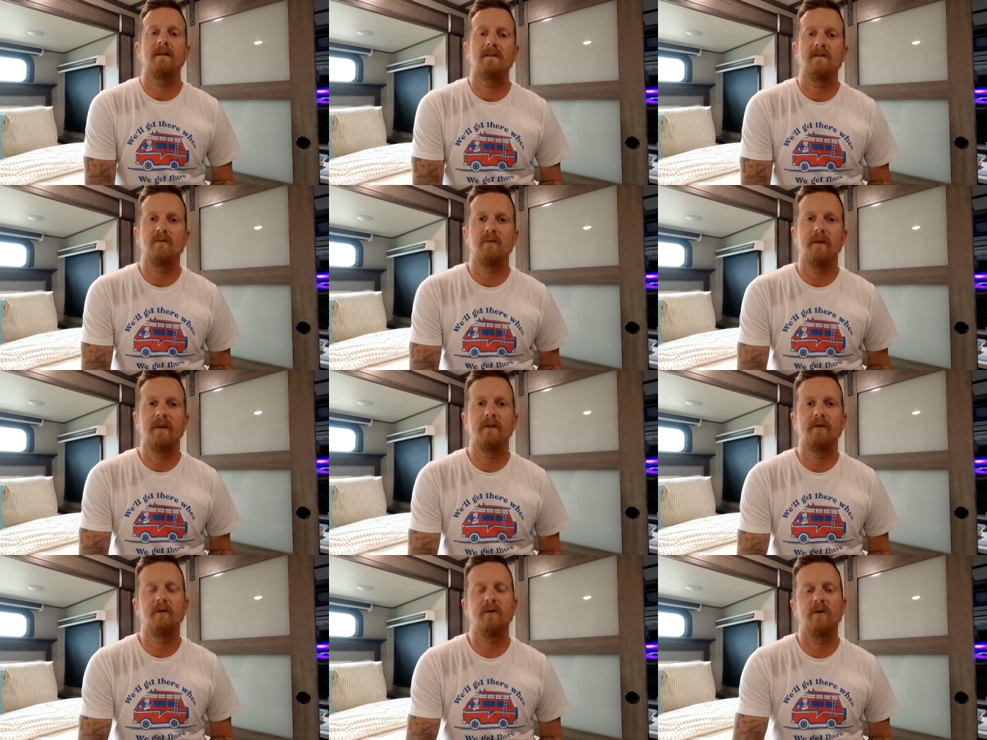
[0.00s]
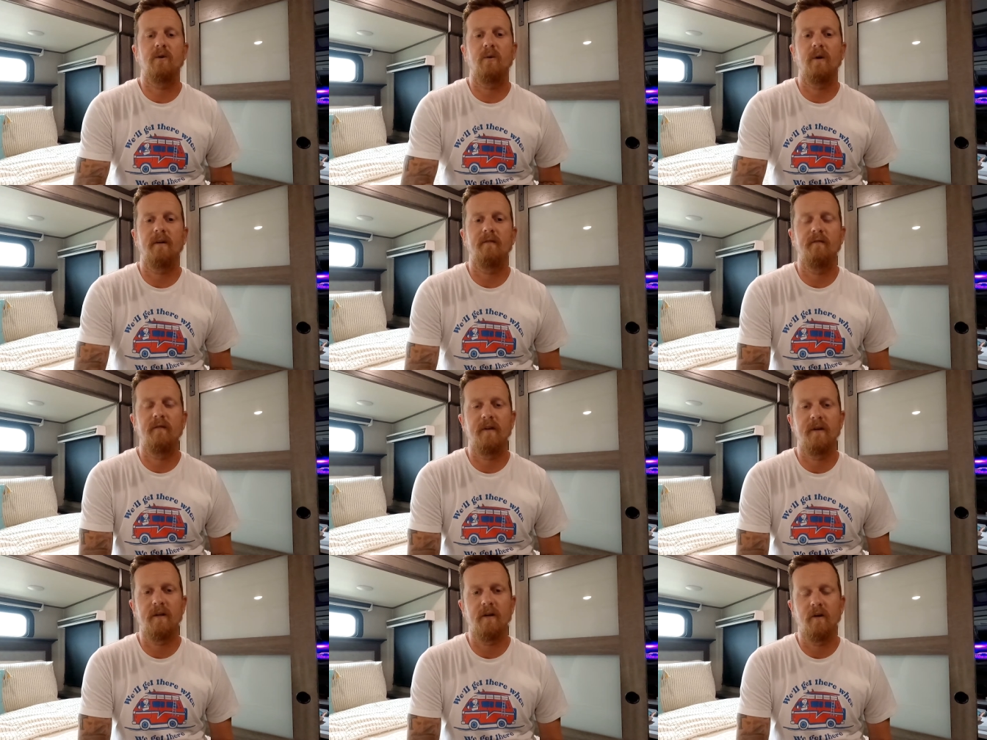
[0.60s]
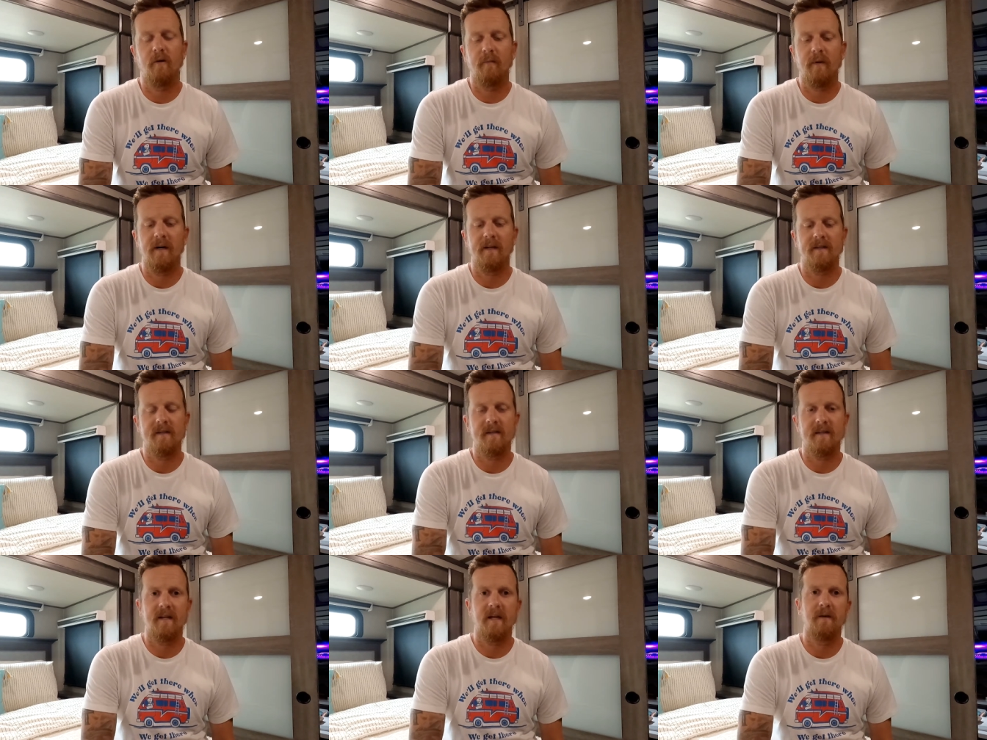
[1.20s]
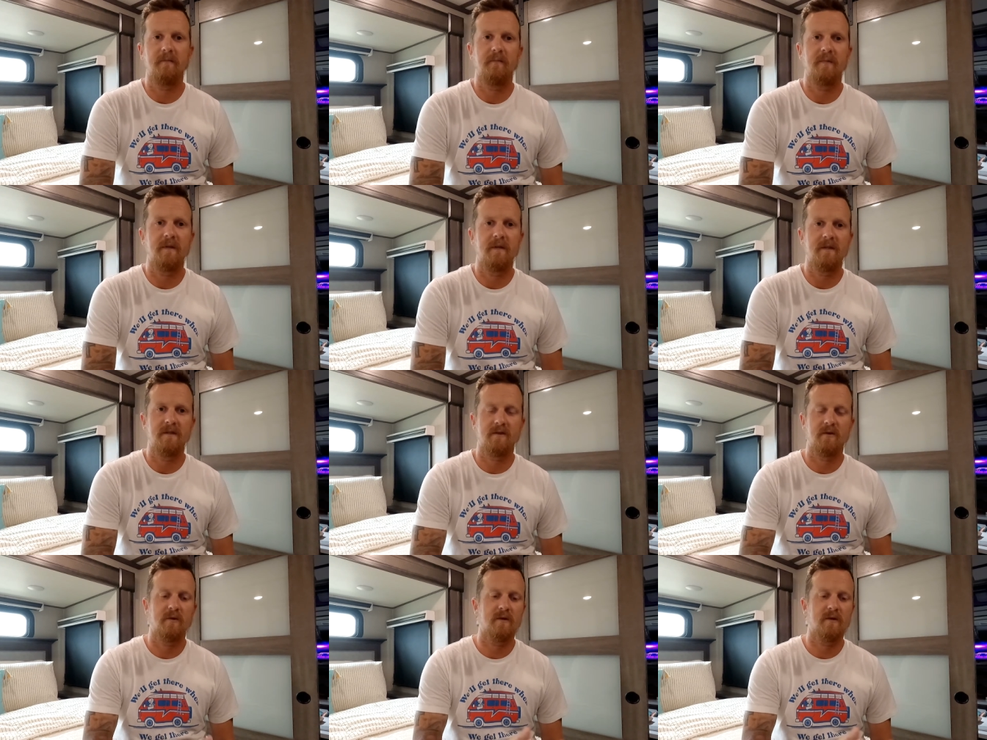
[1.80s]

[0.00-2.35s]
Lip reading: I just wanted to do a quick video about escapees.